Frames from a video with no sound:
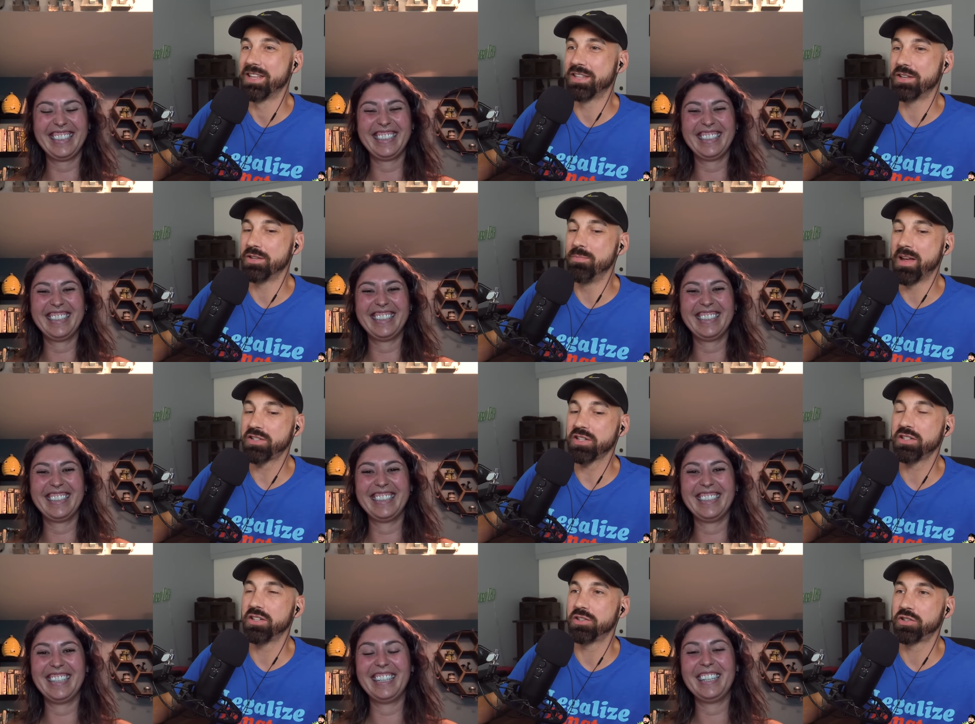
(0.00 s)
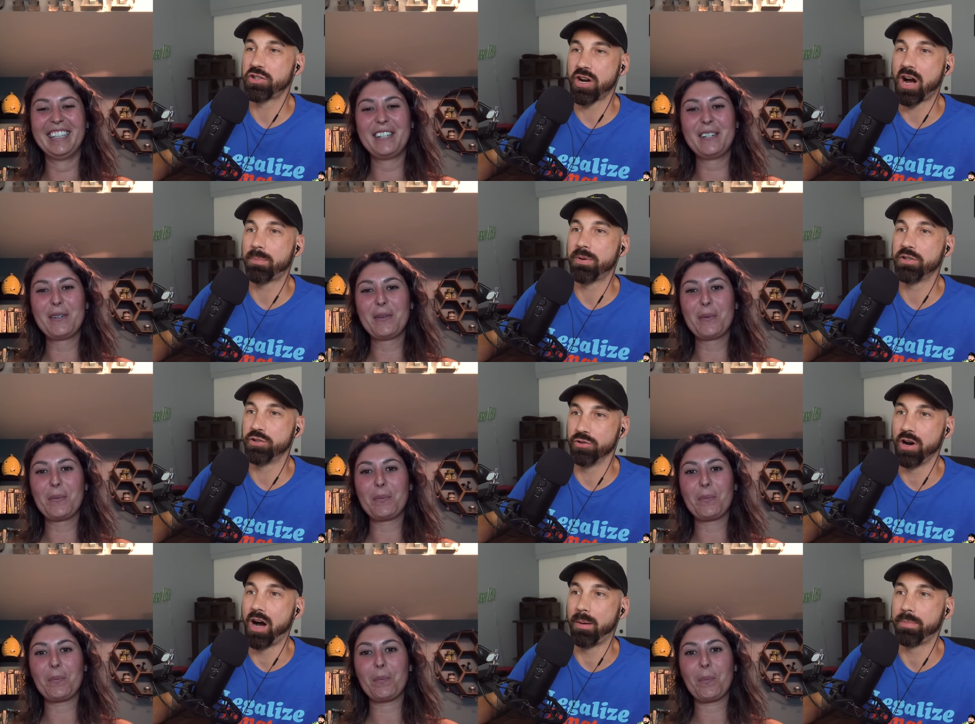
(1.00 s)
Speaker 1: You mentioned chop and
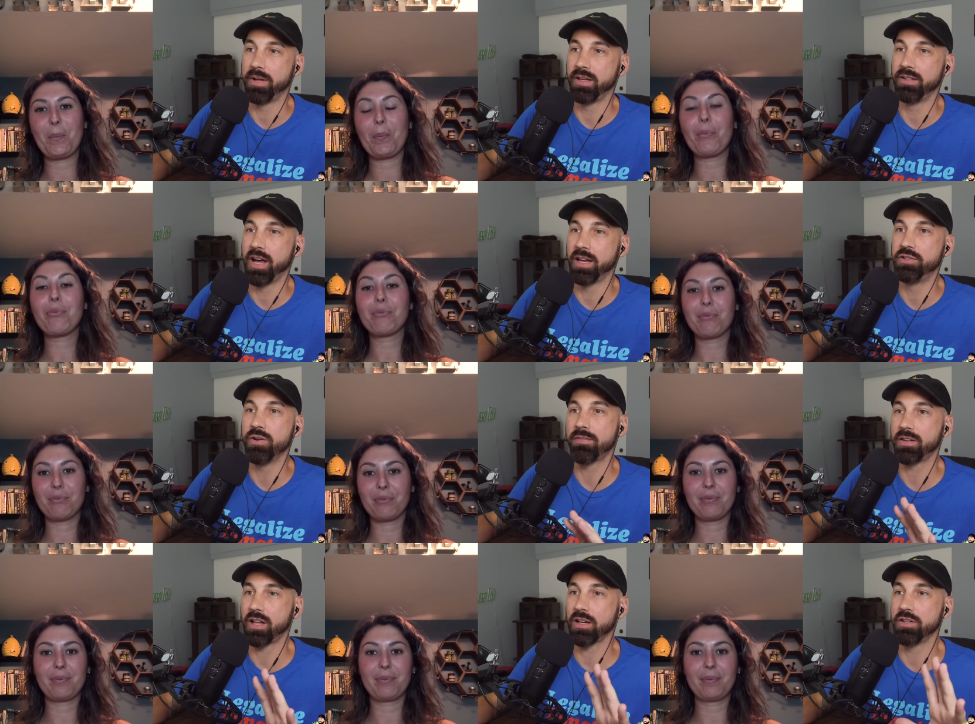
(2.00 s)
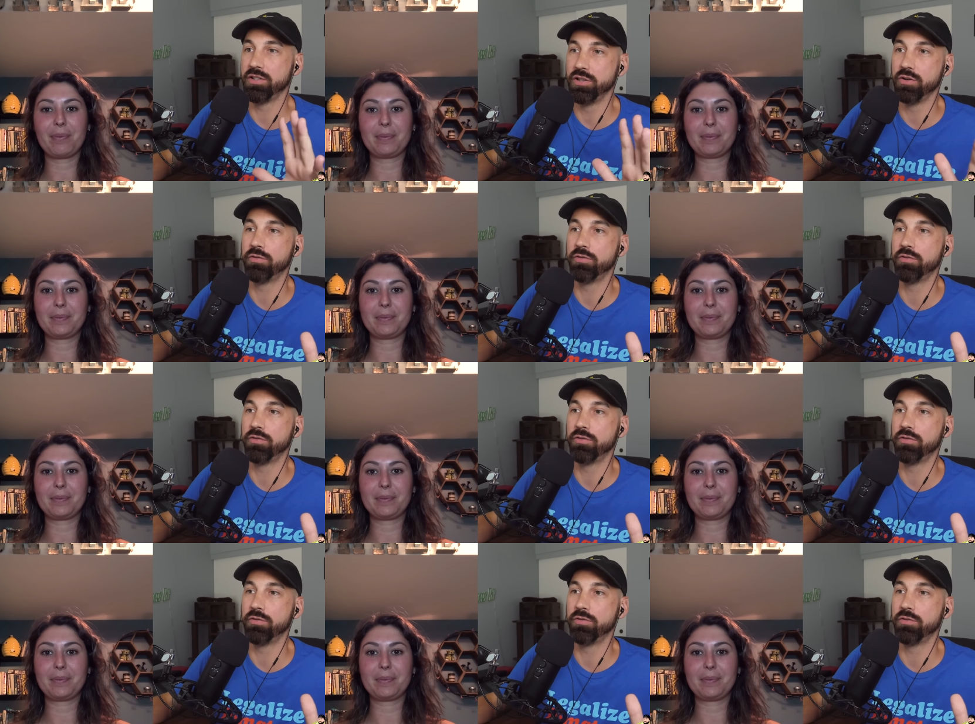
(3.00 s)
drop, and I do have a lot of new